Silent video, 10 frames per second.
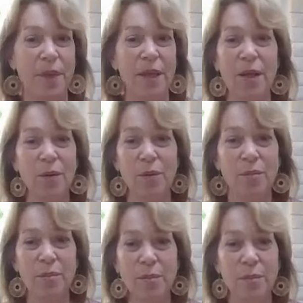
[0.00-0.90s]
you know,
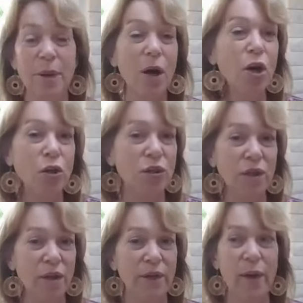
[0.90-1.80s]
markers
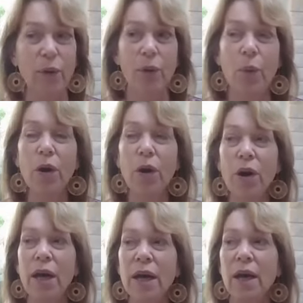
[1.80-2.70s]
of our
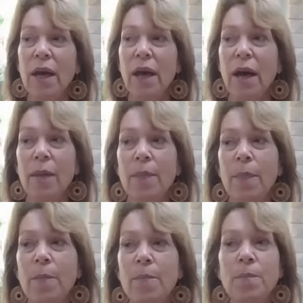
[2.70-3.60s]
work.
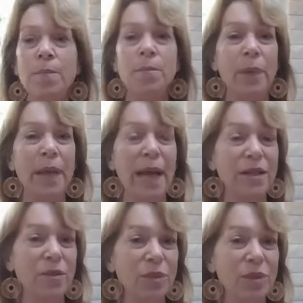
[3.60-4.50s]
But
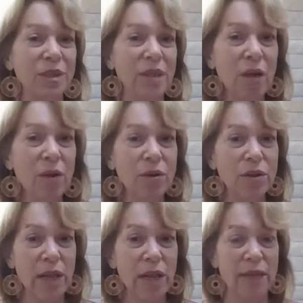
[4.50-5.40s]
as a
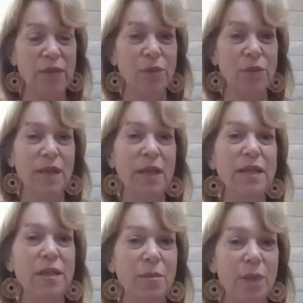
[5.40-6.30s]
result, as you
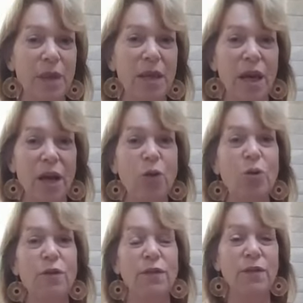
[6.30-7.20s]
said to me,
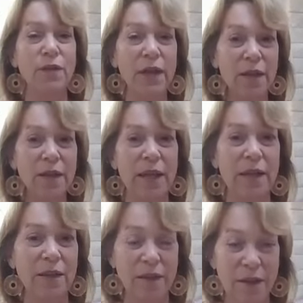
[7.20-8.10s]
you're
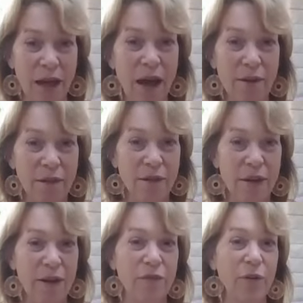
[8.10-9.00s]
feeling love
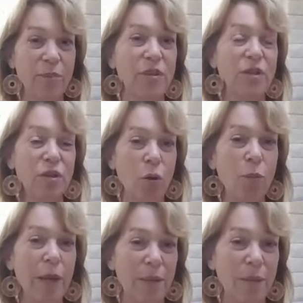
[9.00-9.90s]
from so
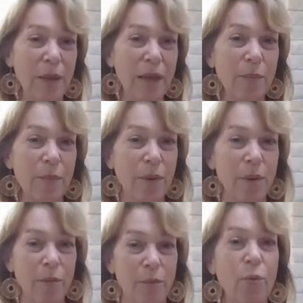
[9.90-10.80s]
many
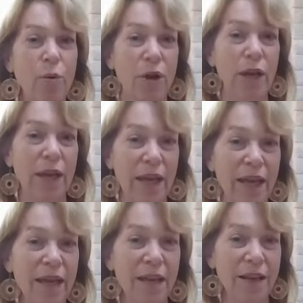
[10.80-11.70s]
people pouring
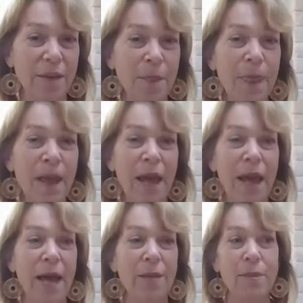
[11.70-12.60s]
in.
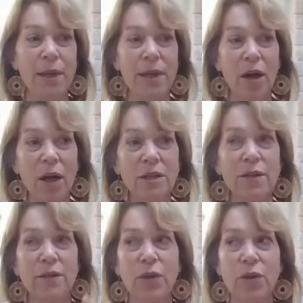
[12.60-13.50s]
And because
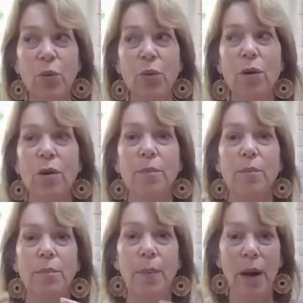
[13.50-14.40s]
of your
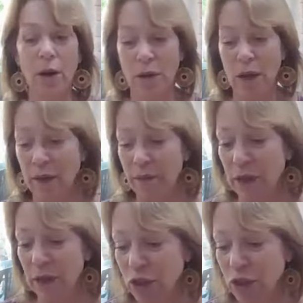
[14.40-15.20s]
part of the